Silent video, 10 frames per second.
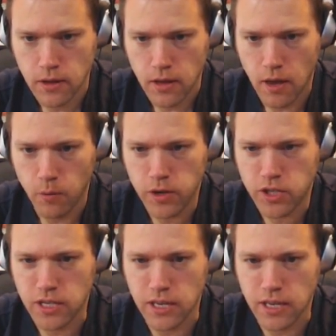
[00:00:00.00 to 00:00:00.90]
I wish
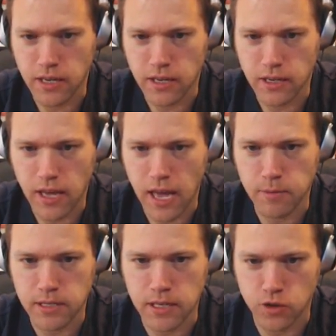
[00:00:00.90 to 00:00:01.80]
the aim
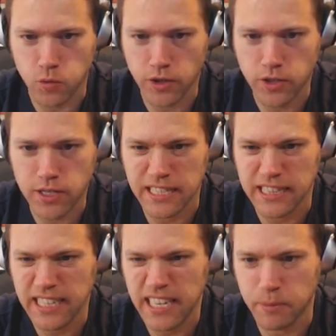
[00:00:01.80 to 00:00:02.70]
assist worked just a
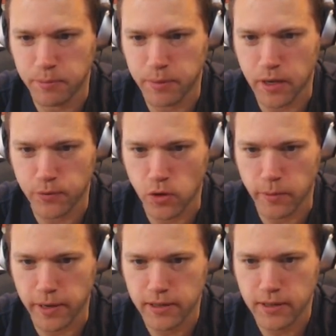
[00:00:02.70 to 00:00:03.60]
little bit better for
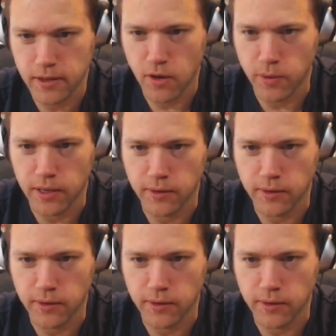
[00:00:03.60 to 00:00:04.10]
me. Oh well.